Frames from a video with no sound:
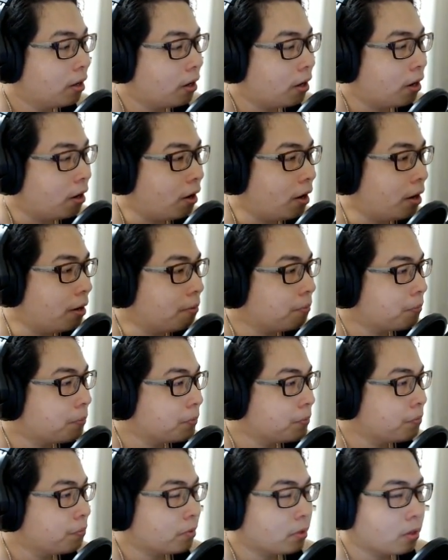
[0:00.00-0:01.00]
Alright.
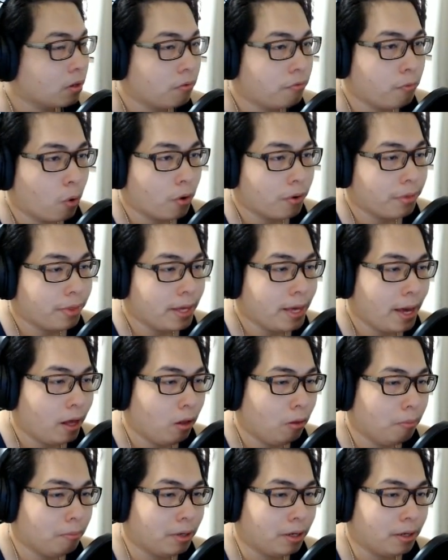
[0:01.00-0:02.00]
For the
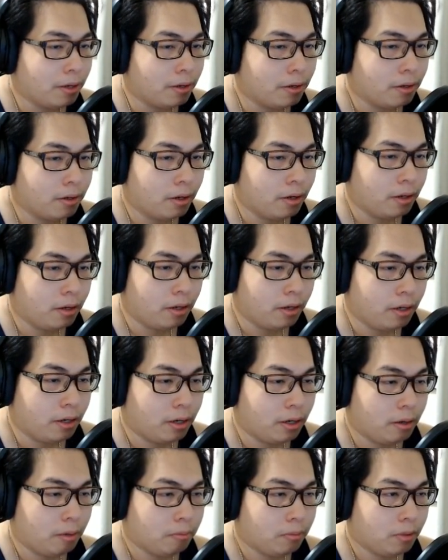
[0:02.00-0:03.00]
helmet,
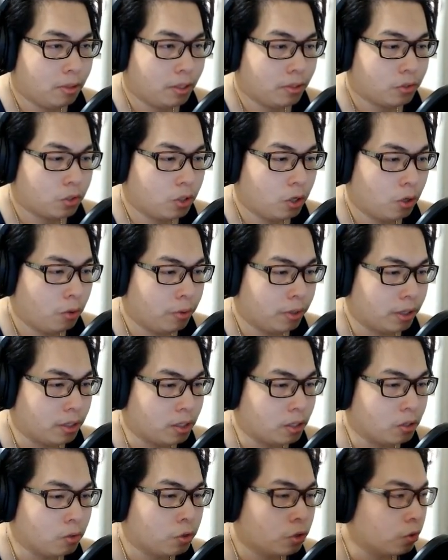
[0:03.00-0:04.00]
let's go with the
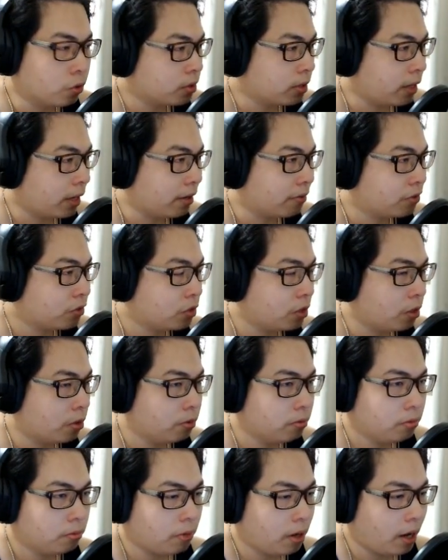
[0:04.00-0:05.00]
usual Sight of
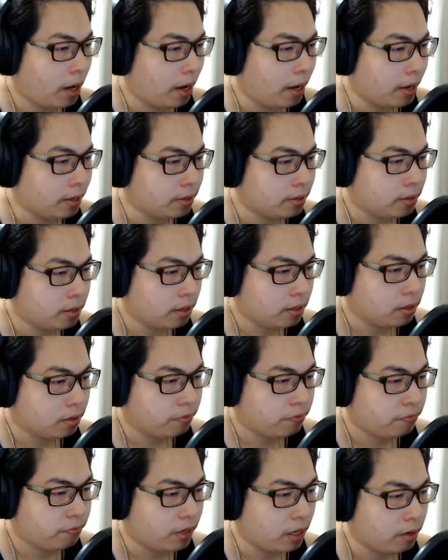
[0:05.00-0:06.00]
Stone. I tend to
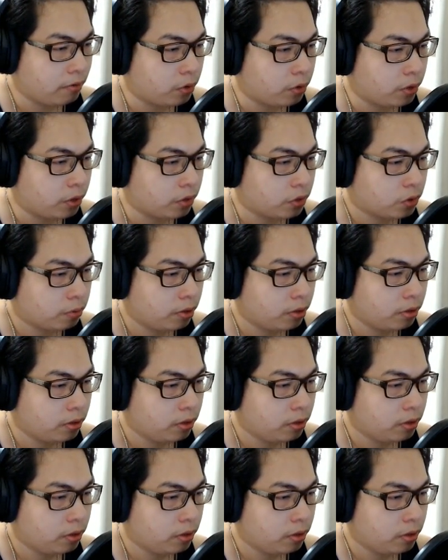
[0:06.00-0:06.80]
favor this one.